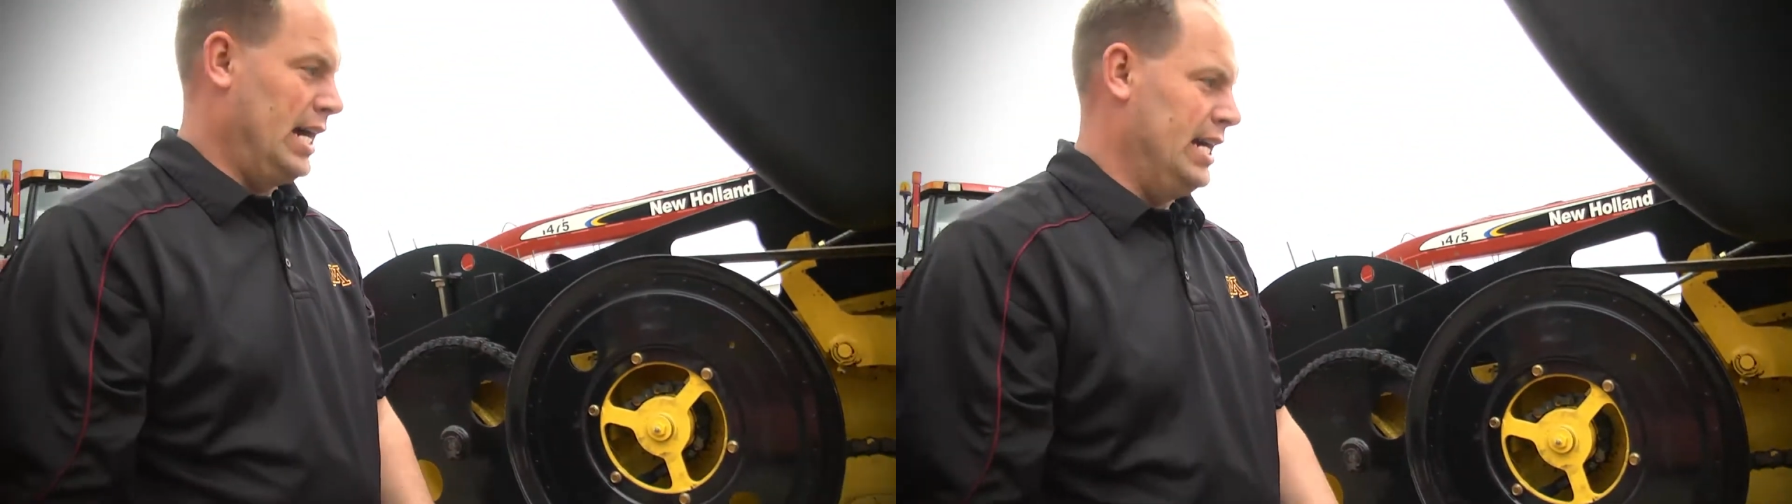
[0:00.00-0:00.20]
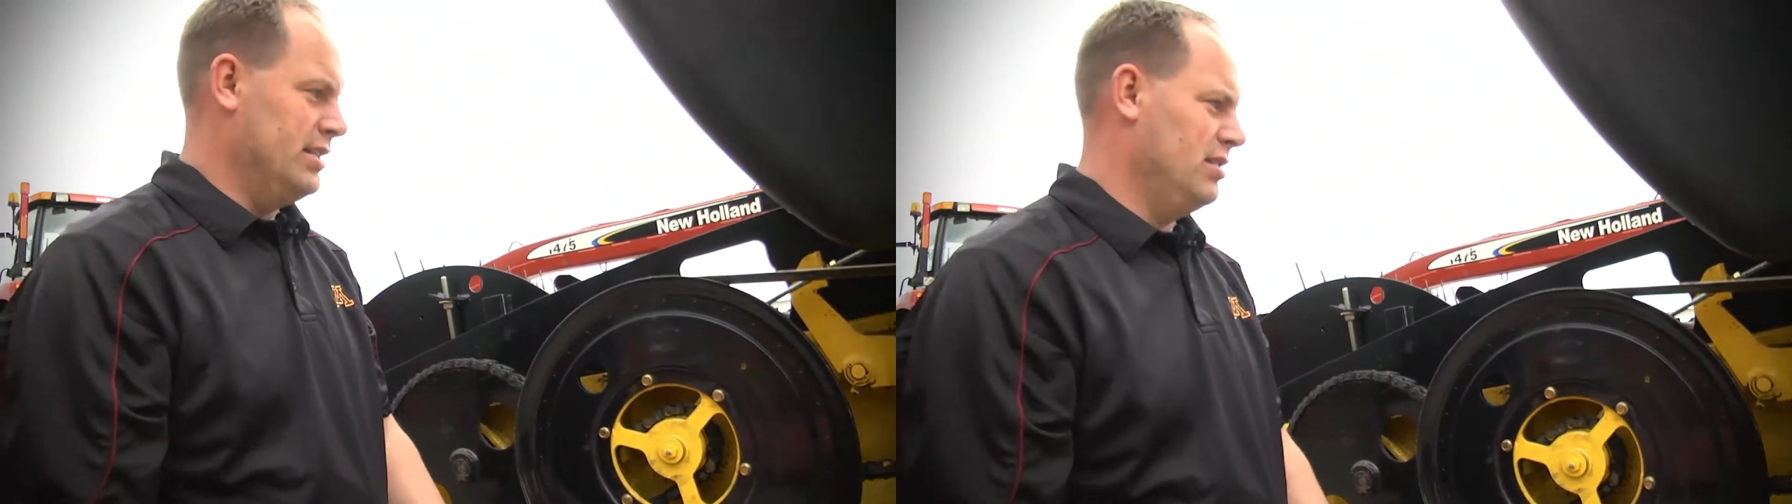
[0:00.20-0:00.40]

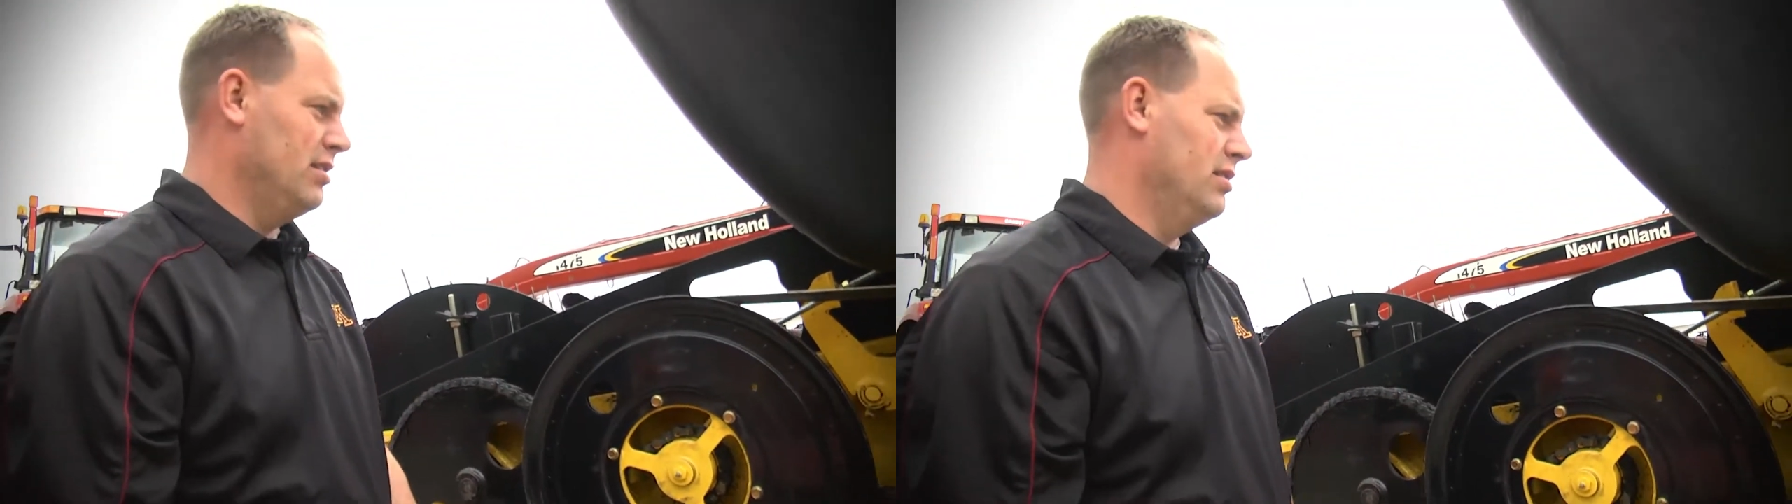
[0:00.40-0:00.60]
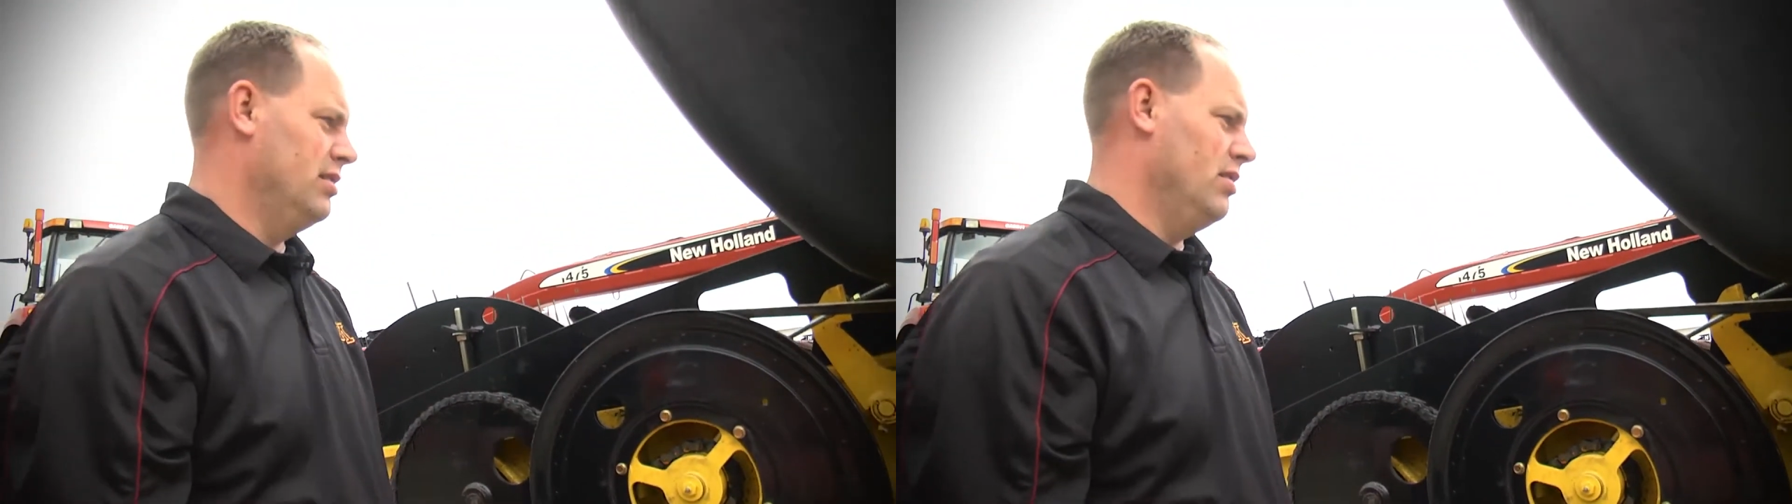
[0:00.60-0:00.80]
guys.
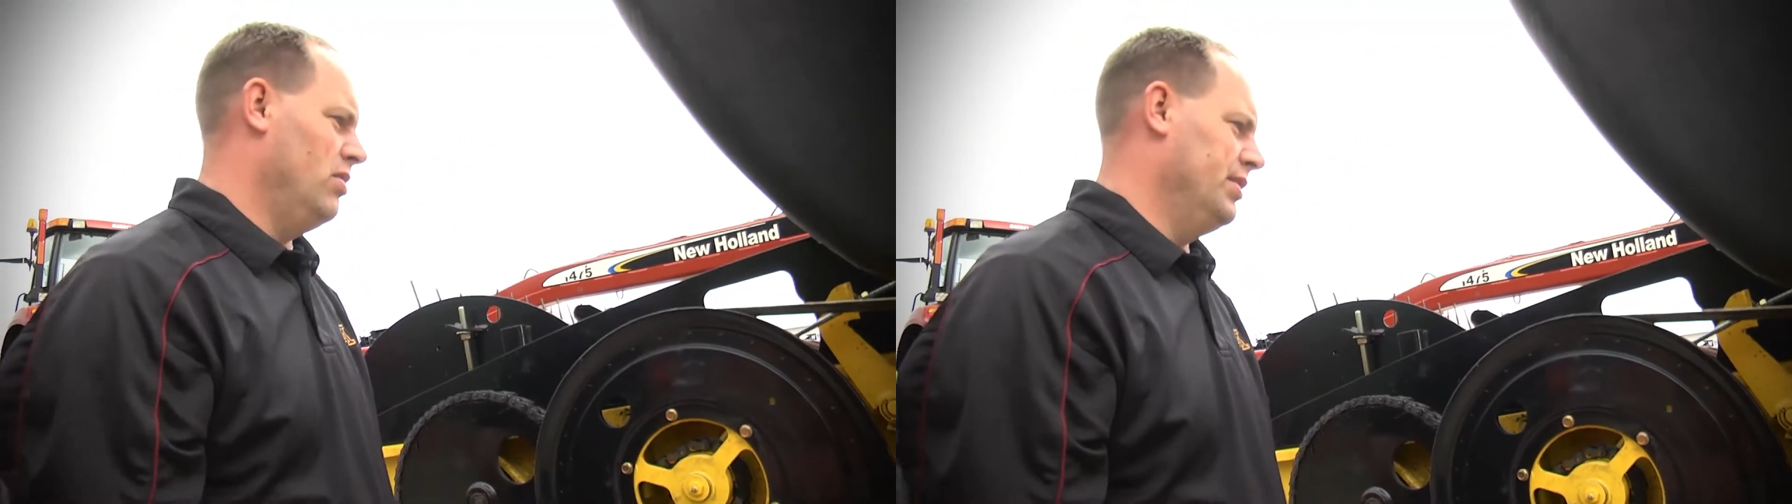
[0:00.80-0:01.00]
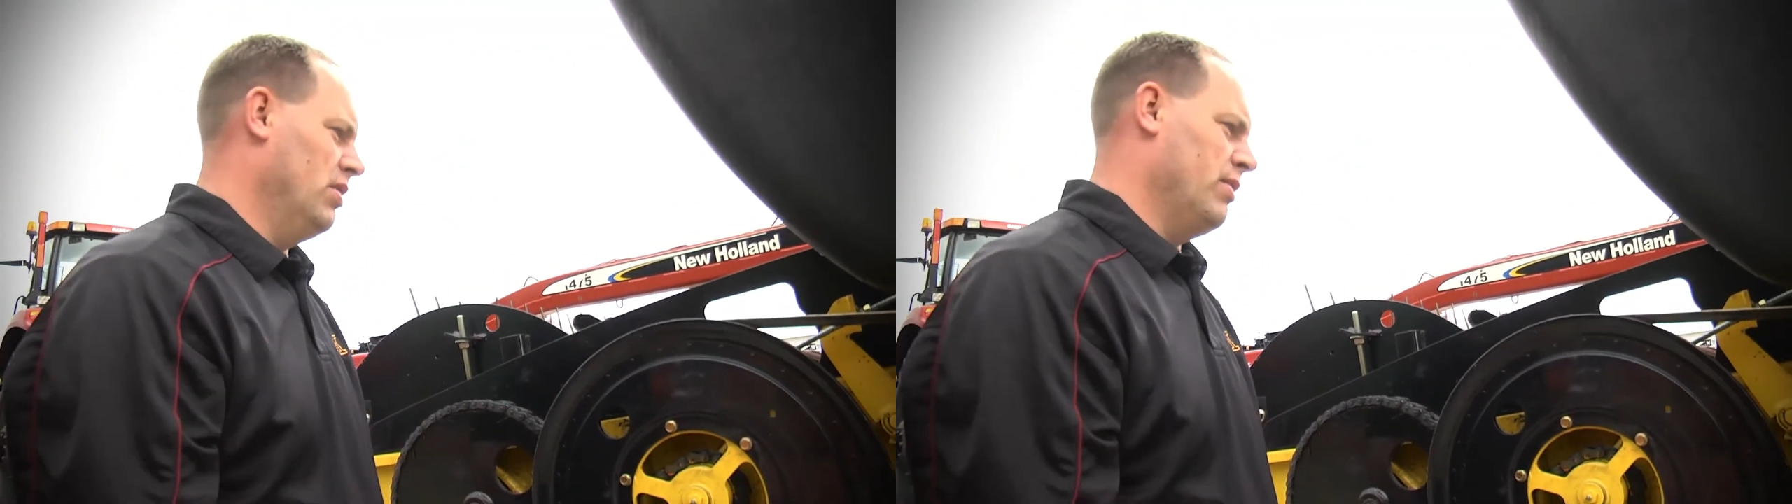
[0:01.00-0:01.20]
You
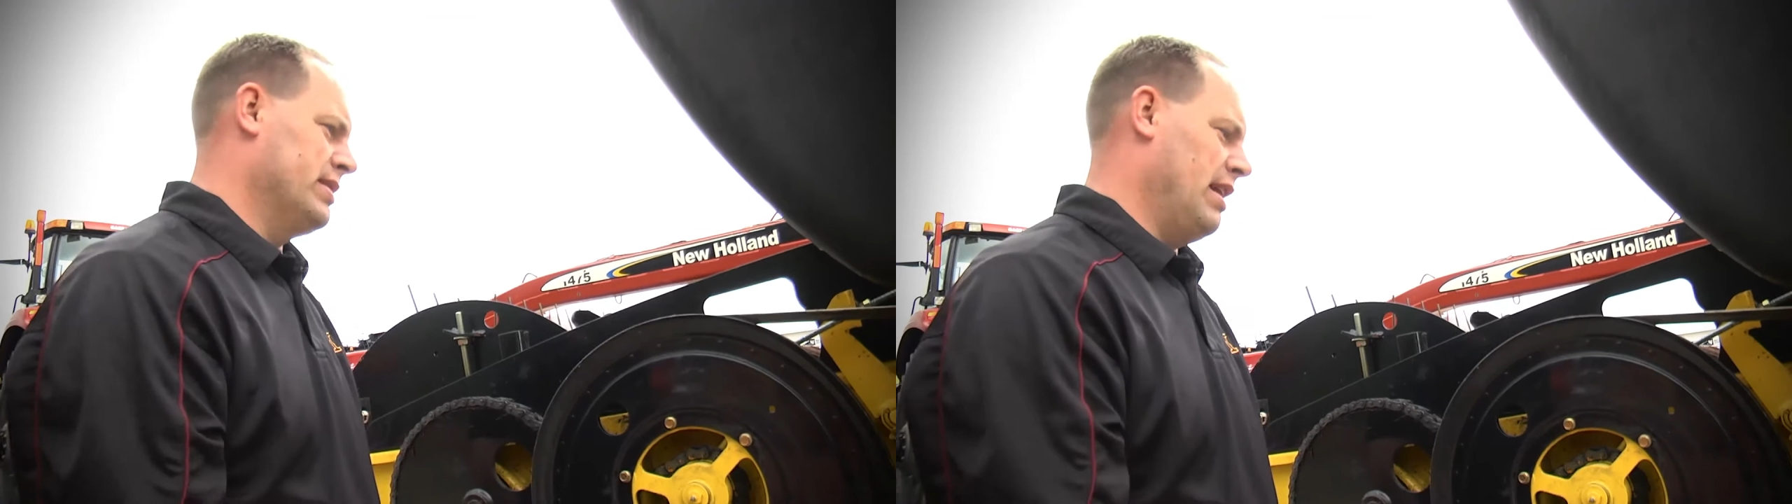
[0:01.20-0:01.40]
know, you always